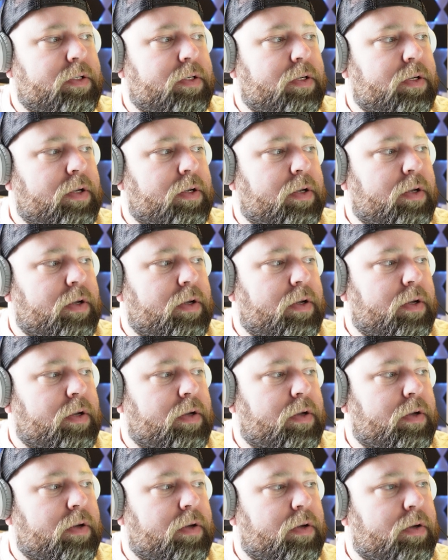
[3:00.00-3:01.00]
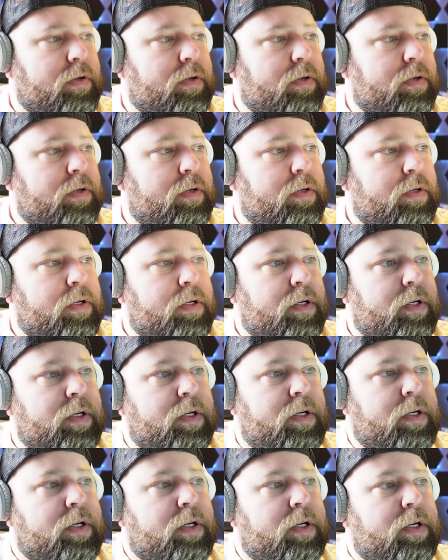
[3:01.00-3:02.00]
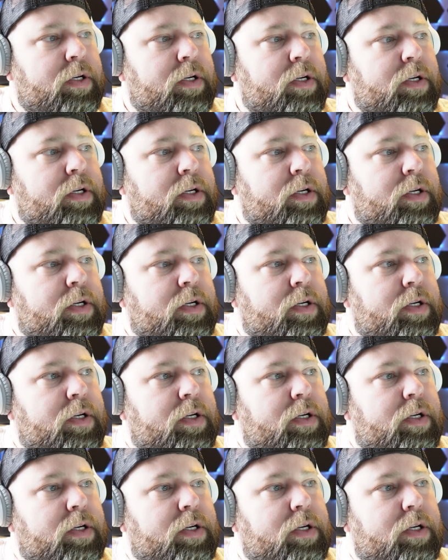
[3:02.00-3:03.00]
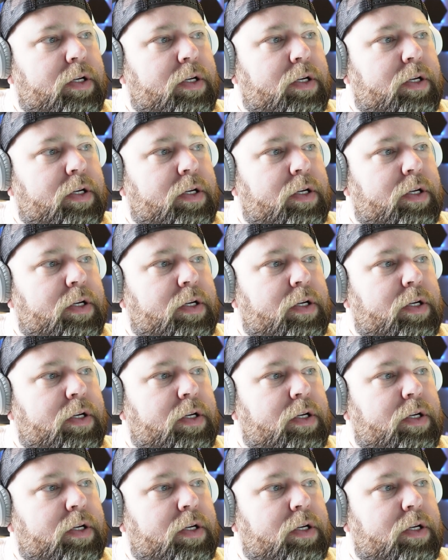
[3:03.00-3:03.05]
Nobody speaks.